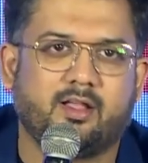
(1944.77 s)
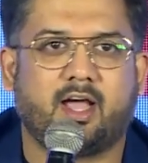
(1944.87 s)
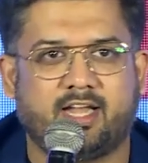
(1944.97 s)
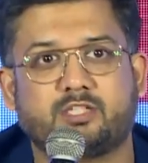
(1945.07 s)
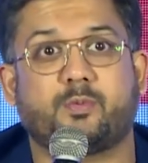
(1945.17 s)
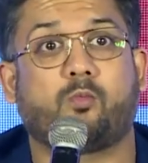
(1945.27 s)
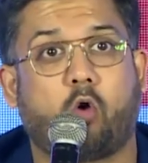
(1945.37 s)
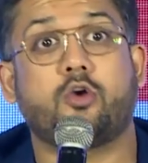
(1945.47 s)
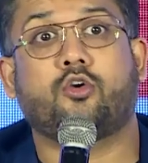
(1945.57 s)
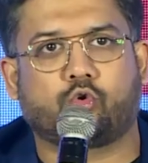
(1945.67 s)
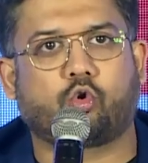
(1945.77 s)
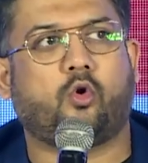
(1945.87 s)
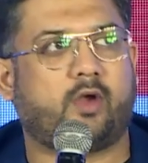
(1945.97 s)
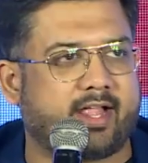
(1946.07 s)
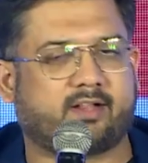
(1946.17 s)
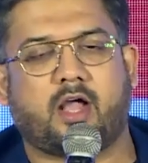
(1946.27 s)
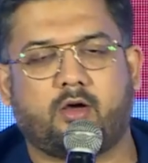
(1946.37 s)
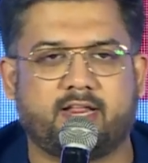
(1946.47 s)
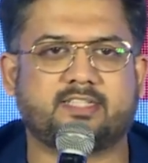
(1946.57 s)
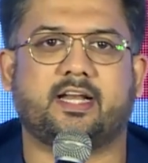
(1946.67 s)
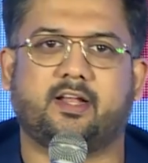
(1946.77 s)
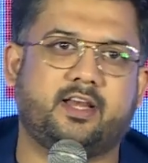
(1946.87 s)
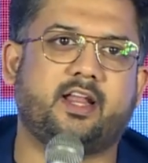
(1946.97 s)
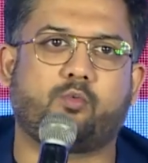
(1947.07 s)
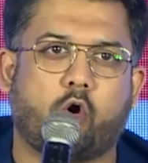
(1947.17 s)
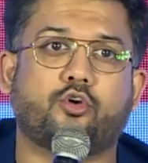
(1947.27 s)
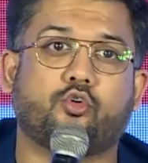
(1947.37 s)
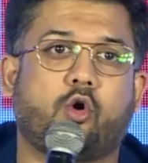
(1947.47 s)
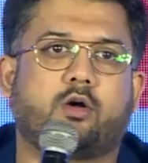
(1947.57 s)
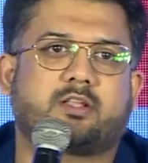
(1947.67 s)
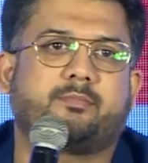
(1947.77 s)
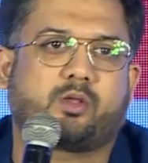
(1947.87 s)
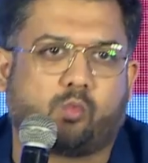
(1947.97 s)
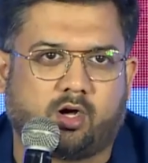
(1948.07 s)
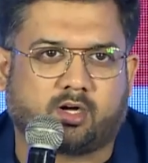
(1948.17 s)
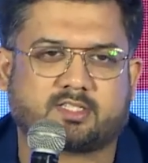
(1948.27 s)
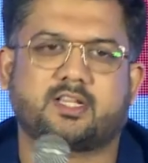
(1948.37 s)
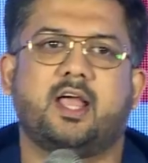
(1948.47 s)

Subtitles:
Unless we want to go, like how Nick said earlier, you want to know how something works,